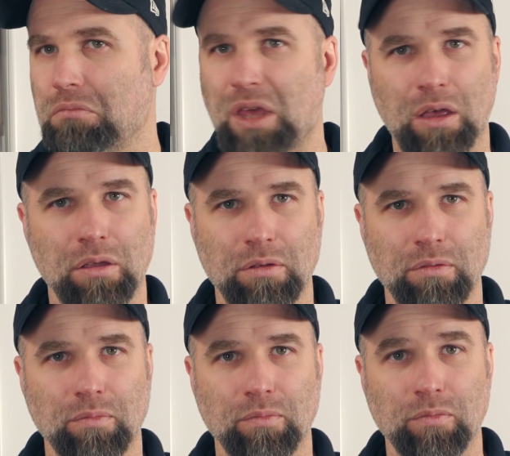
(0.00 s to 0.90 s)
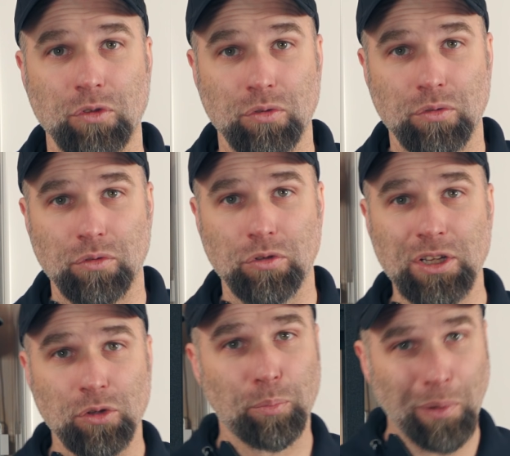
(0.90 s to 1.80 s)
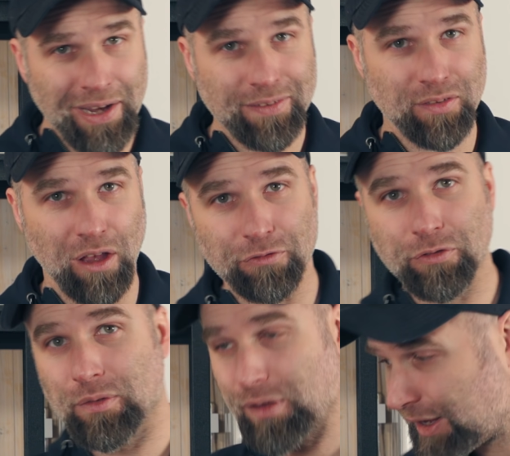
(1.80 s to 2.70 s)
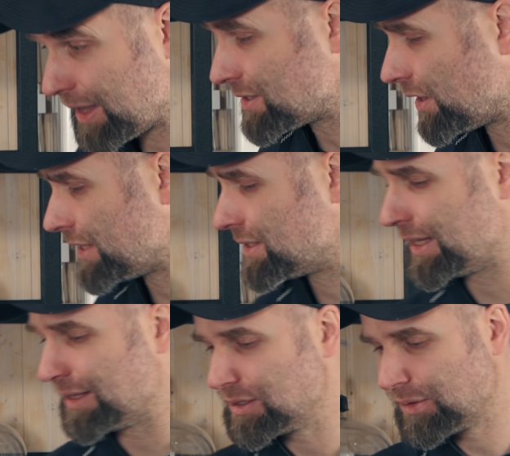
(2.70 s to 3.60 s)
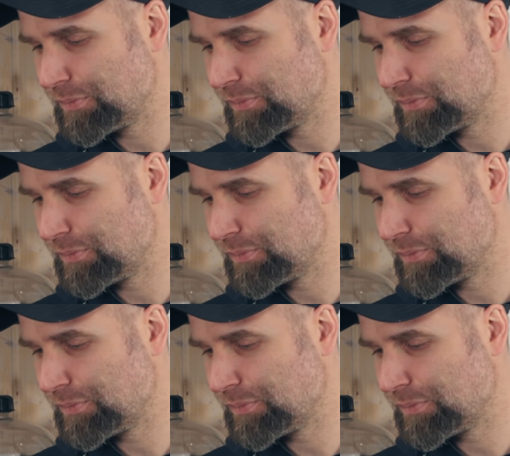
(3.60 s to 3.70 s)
Yeah, you need to buy stuff. I guess that's it.